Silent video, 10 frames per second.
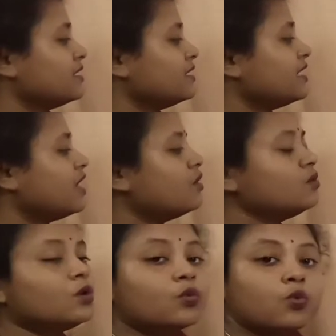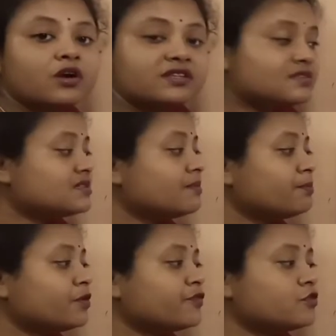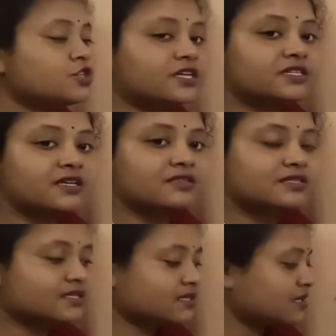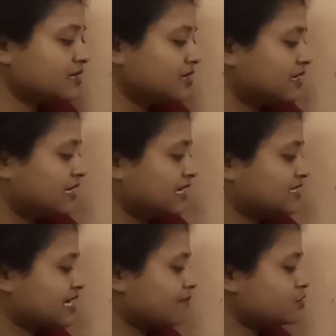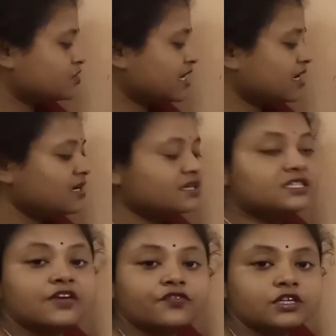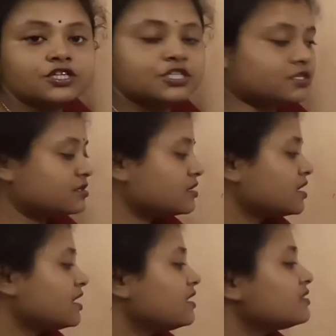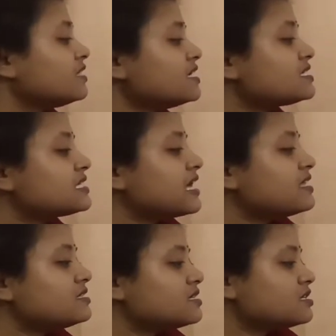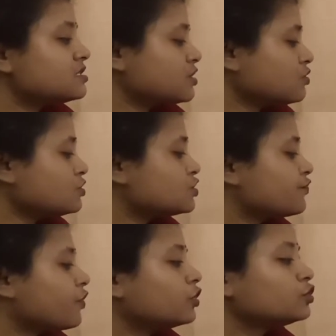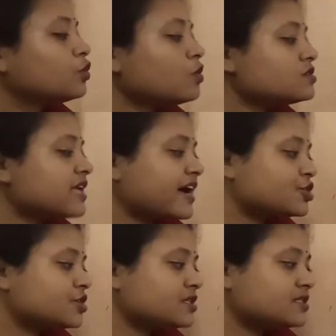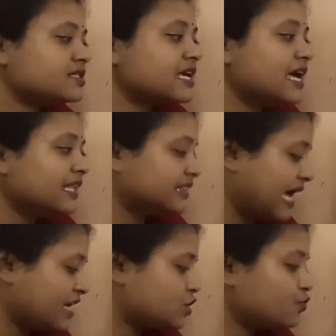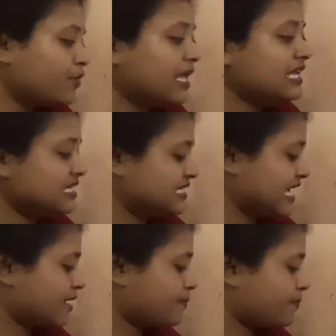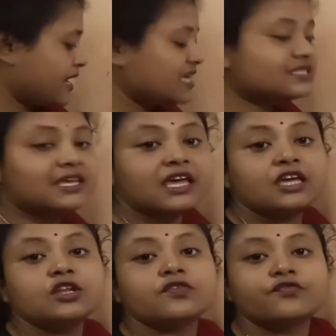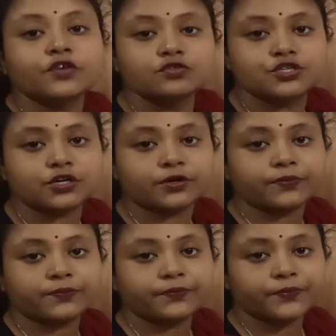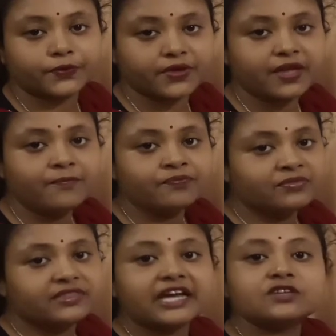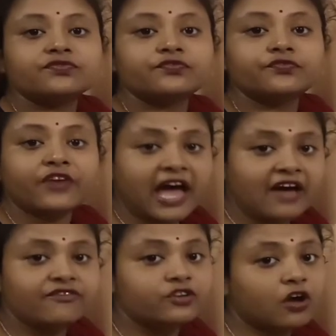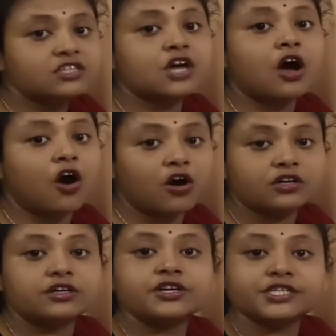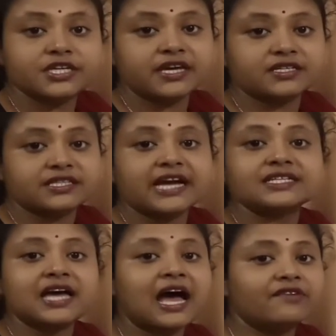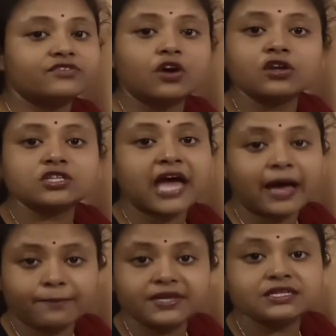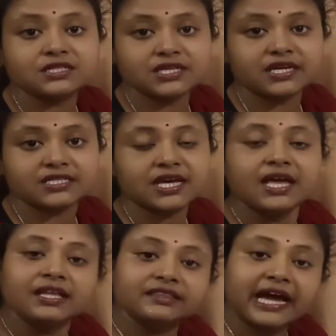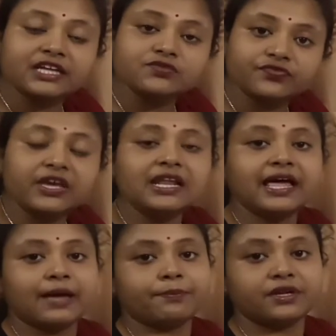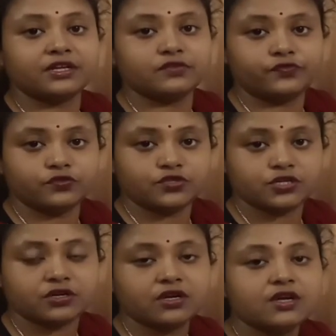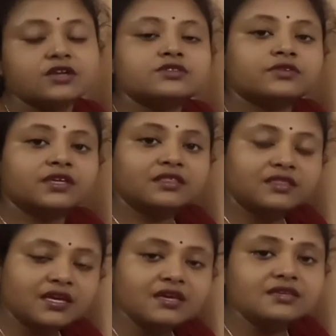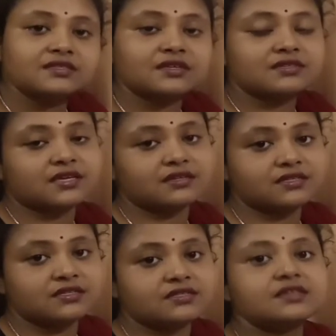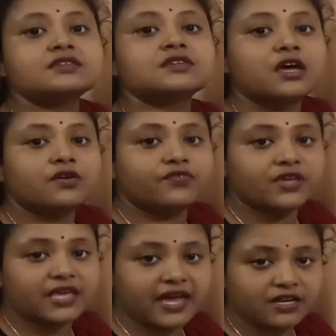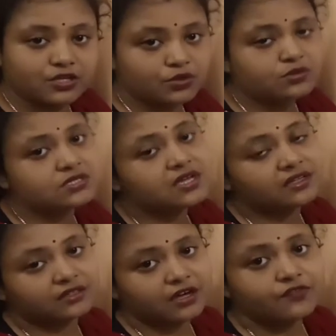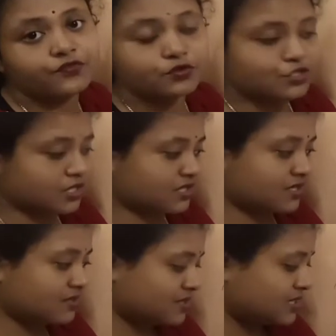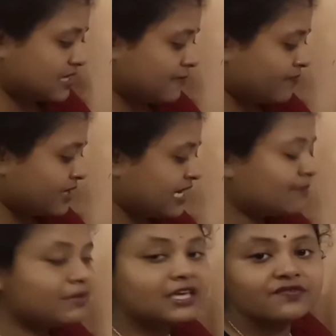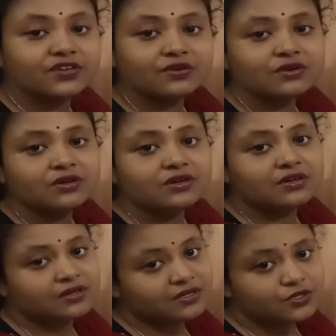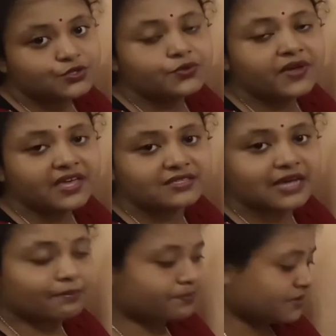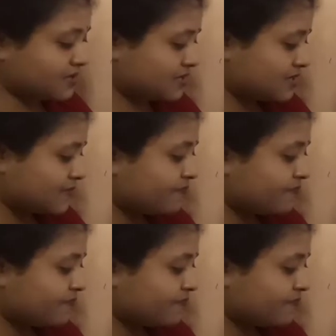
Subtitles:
Now, what is simple future tense? Let's come to the definition. This tense is used for those actions that will take place in future. Okay, that have not occurred yet, that have not happened yet, that will happen in future. So in these sentences we can use the future tense. Let me give you 2 examples.